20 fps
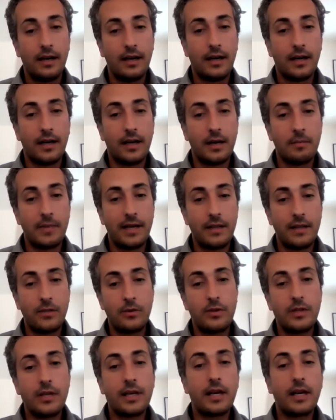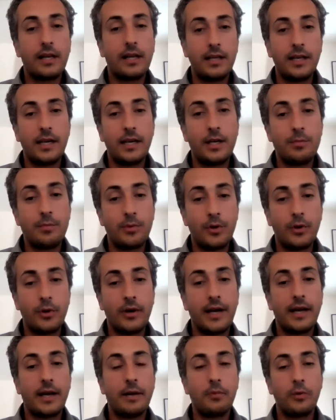Um, and through the culinary
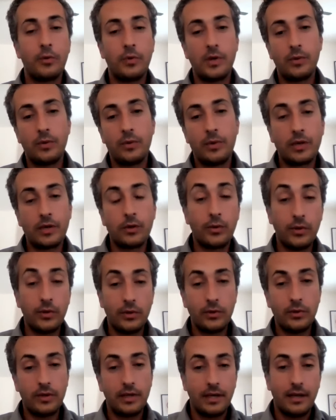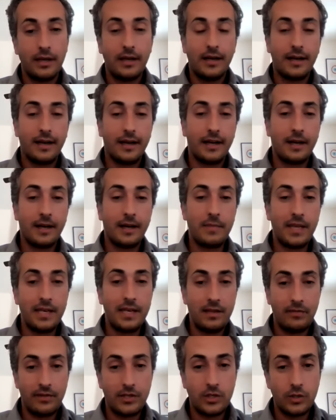program, we recruit um,
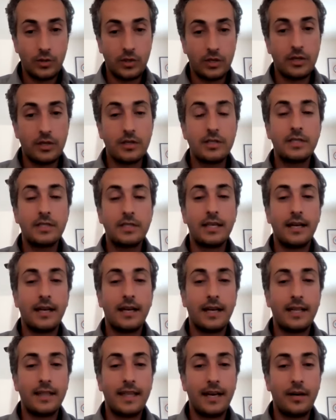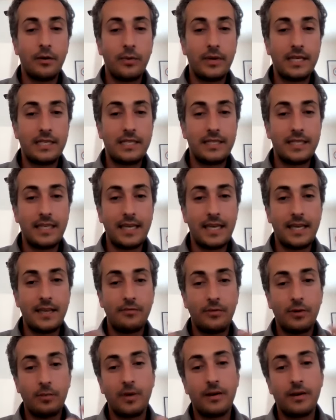individuals uh, that we see
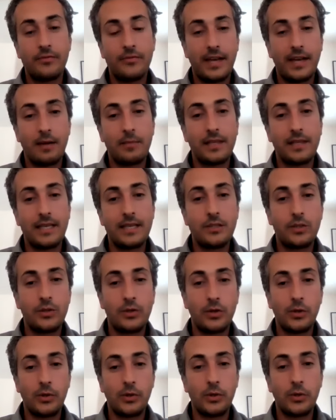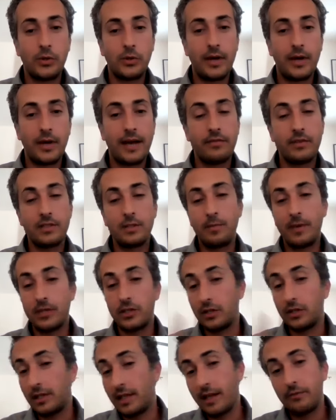from our families who have a
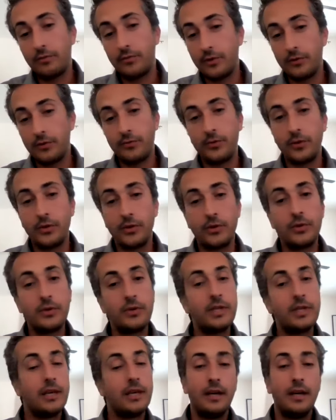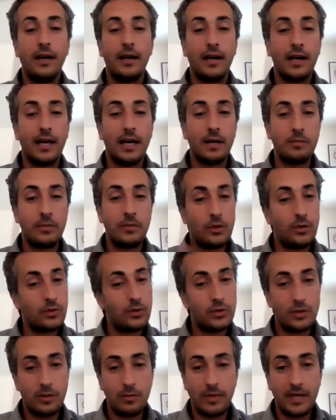special love for food, um,
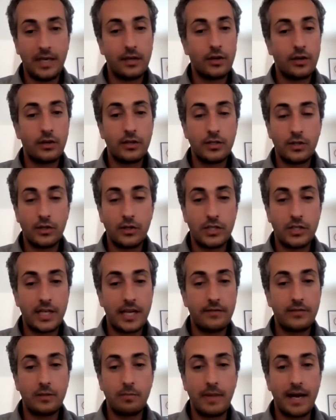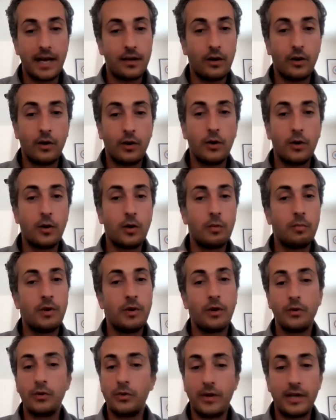used to be cooks or chefs back home,
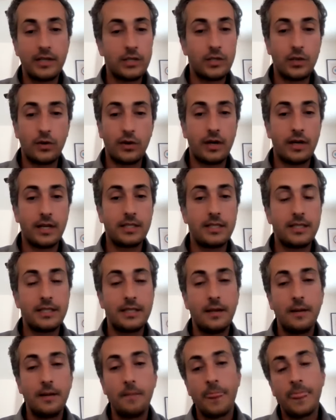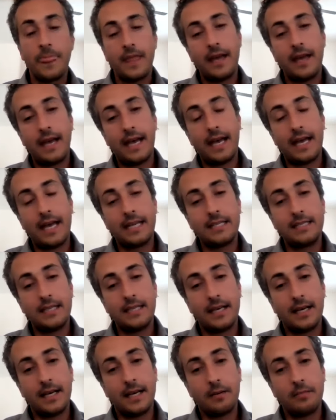owned restaurants, and
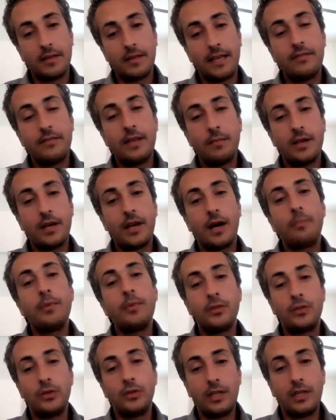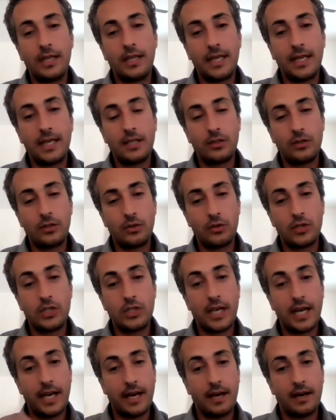um, give them an opportunity to
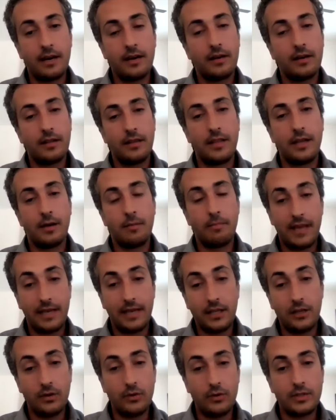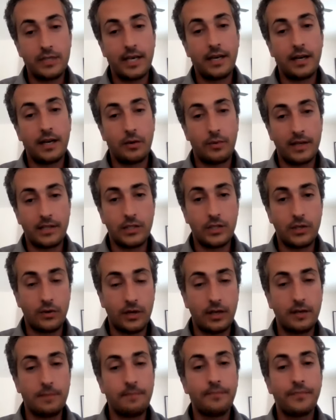share their menus at our
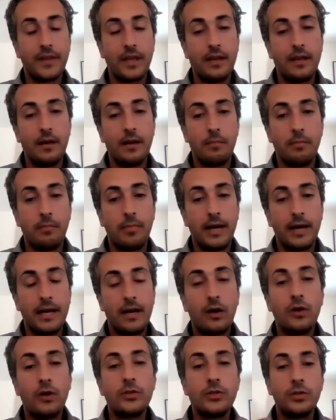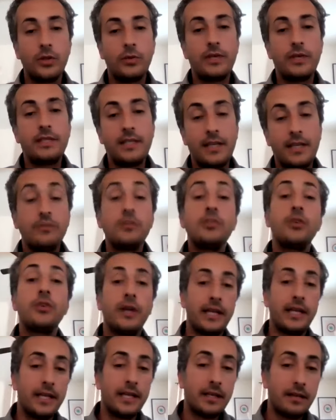restaurant but also receive
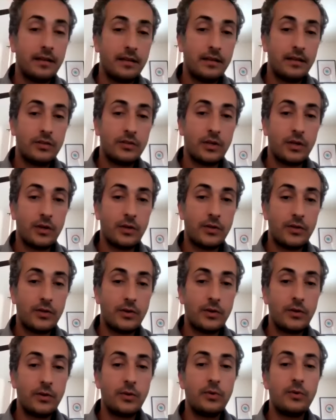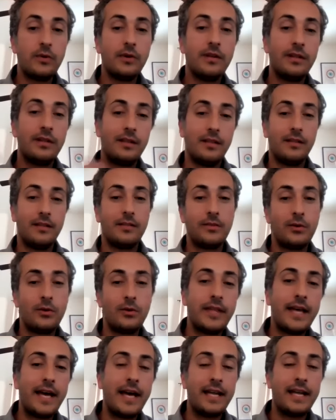training. So through
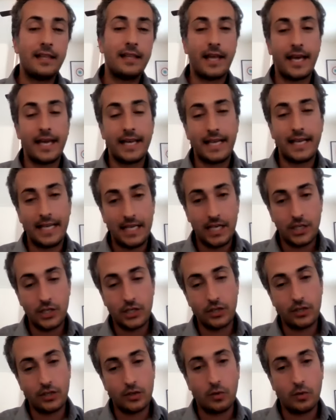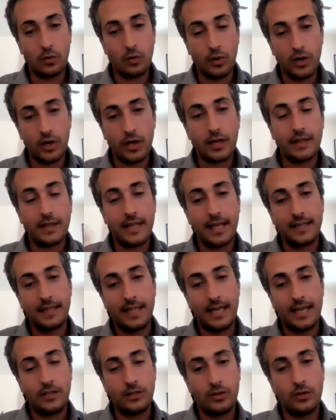through that like initial work that
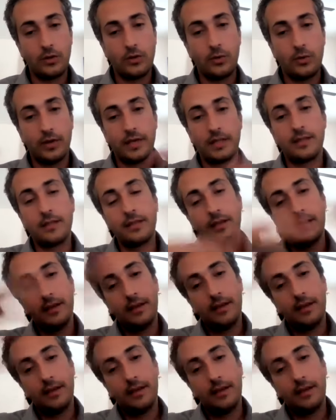they do with